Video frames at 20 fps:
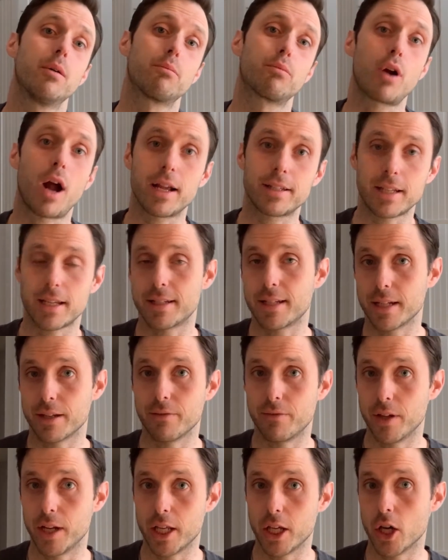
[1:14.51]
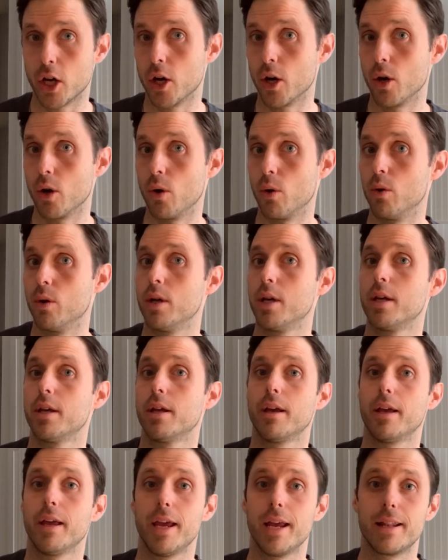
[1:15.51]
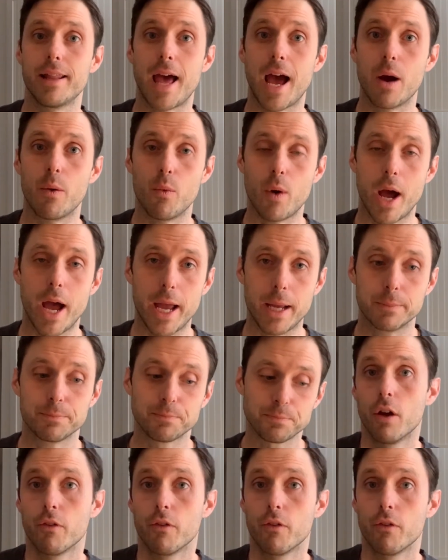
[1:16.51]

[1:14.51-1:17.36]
processing video in that way.